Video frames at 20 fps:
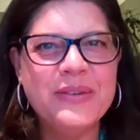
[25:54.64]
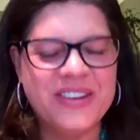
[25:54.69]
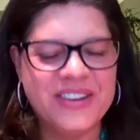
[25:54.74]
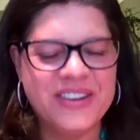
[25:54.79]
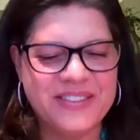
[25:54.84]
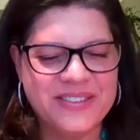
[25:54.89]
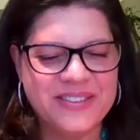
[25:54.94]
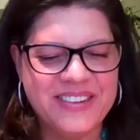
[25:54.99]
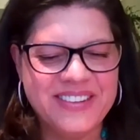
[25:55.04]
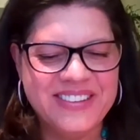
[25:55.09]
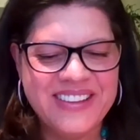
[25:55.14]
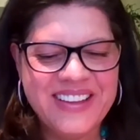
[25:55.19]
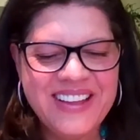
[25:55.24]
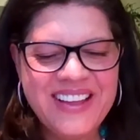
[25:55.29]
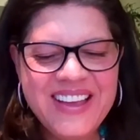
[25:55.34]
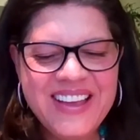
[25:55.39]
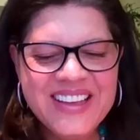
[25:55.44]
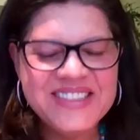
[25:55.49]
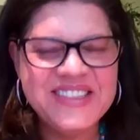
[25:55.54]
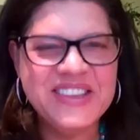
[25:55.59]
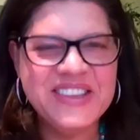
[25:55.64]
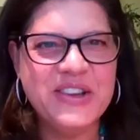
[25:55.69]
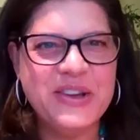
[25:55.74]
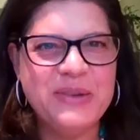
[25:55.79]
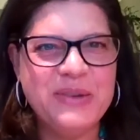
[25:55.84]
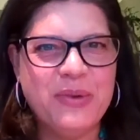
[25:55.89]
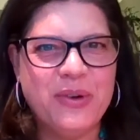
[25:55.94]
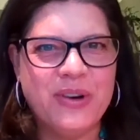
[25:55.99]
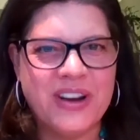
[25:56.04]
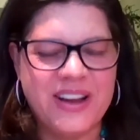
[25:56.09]
Wonderful. So
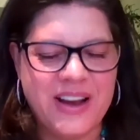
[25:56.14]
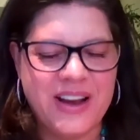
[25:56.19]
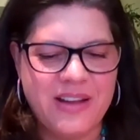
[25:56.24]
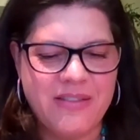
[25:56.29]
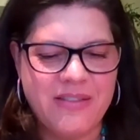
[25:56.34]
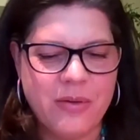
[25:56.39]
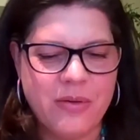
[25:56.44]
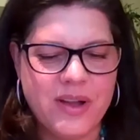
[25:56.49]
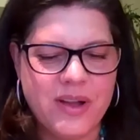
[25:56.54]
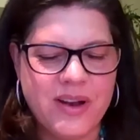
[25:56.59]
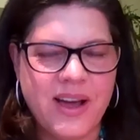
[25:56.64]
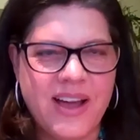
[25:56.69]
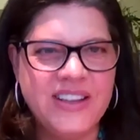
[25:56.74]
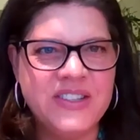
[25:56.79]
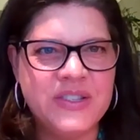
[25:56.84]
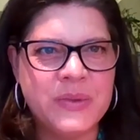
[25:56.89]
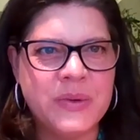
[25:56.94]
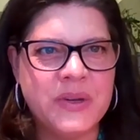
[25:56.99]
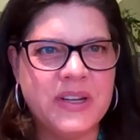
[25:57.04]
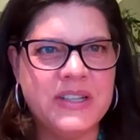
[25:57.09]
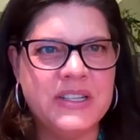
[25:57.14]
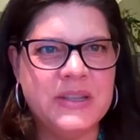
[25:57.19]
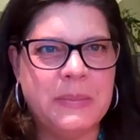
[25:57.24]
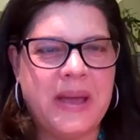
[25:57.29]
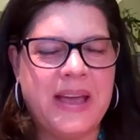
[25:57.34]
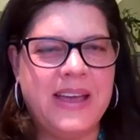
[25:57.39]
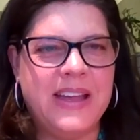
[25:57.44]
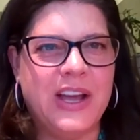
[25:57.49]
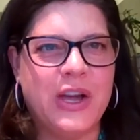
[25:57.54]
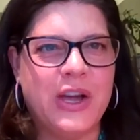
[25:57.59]
good morning, everyone. I just wanted to
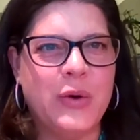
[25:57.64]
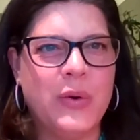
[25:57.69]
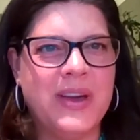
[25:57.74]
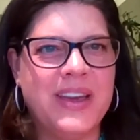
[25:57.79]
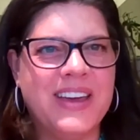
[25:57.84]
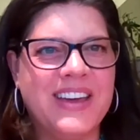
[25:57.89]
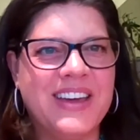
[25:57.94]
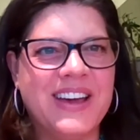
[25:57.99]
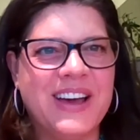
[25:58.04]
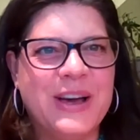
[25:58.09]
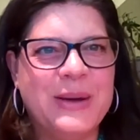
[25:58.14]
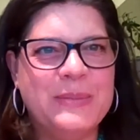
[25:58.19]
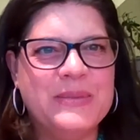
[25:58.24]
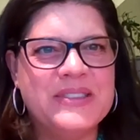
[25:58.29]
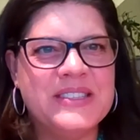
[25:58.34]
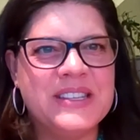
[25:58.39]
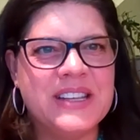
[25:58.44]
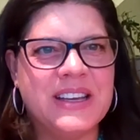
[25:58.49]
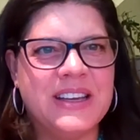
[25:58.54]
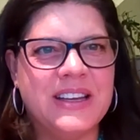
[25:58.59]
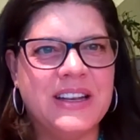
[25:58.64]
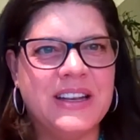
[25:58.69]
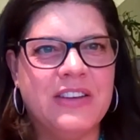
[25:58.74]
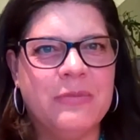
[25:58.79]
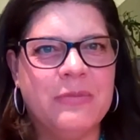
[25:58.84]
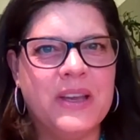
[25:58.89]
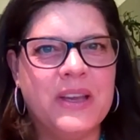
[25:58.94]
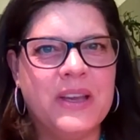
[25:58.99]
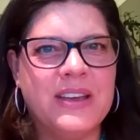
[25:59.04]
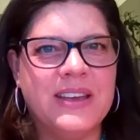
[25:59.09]
paint a quick scene
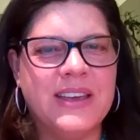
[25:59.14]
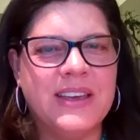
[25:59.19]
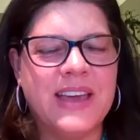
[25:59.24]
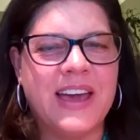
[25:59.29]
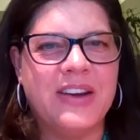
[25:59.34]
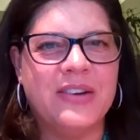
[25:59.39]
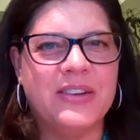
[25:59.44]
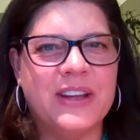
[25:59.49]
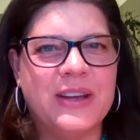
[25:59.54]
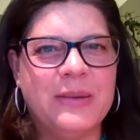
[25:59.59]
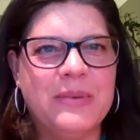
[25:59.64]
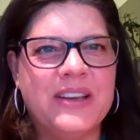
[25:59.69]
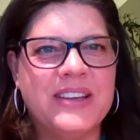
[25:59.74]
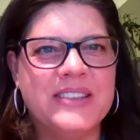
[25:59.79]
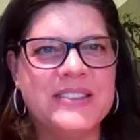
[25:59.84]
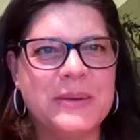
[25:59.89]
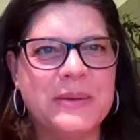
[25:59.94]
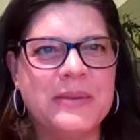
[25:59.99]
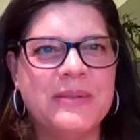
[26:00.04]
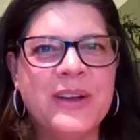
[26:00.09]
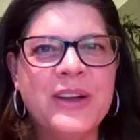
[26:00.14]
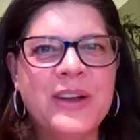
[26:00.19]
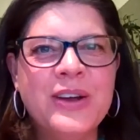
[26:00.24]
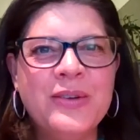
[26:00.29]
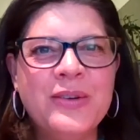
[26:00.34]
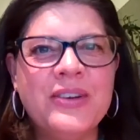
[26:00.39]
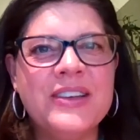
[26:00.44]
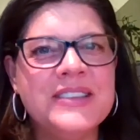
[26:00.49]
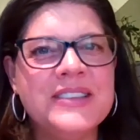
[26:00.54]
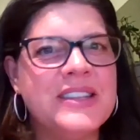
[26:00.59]
of Pitkin County because I
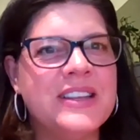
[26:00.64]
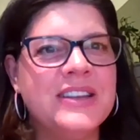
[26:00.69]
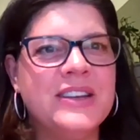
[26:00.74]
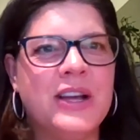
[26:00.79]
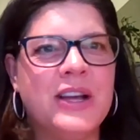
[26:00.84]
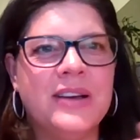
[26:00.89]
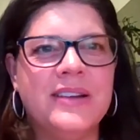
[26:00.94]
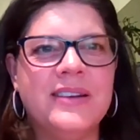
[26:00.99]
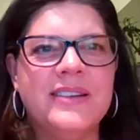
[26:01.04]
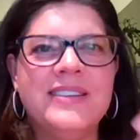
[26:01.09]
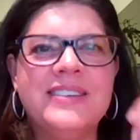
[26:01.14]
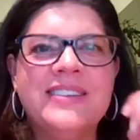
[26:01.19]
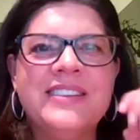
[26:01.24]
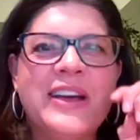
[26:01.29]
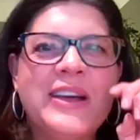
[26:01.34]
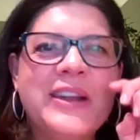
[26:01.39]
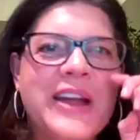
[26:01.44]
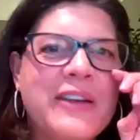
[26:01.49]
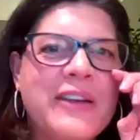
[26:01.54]
realize that not